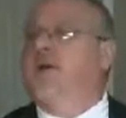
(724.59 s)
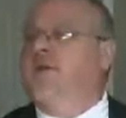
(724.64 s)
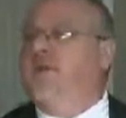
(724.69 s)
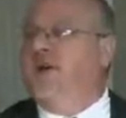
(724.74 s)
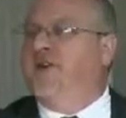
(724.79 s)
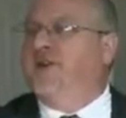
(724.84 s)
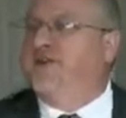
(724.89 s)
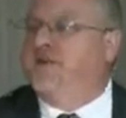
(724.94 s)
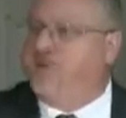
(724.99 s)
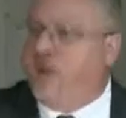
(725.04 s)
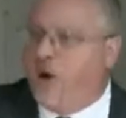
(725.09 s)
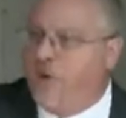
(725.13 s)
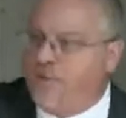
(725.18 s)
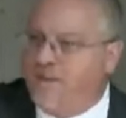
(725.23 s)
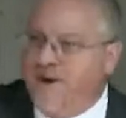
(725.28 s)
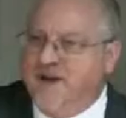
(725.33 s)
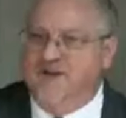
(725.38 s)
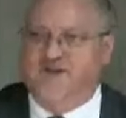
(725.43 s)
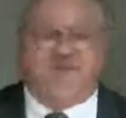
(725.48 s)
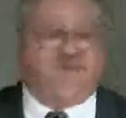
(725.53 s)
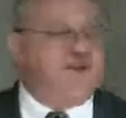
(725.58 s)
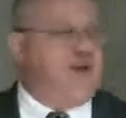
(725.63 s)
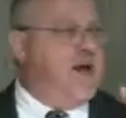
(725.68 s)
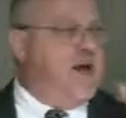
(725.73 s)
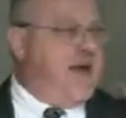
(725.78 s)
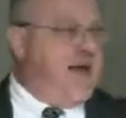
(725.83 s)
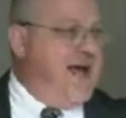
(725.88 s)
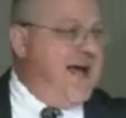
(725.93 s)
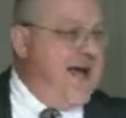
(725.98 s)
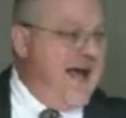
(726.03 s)
the serpent's
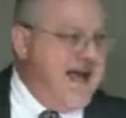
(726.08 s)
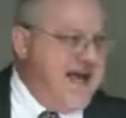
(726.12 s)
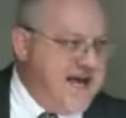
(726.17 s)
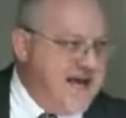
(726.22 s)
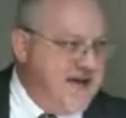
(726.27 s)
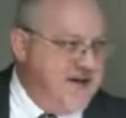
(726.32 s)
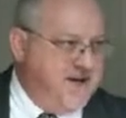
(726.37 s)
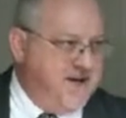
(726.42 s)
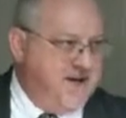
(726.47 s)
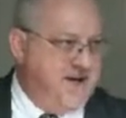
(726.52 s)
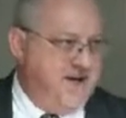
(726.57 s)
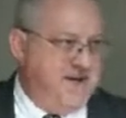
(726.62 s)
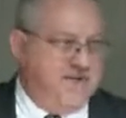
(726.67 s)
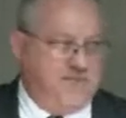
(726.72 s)
head.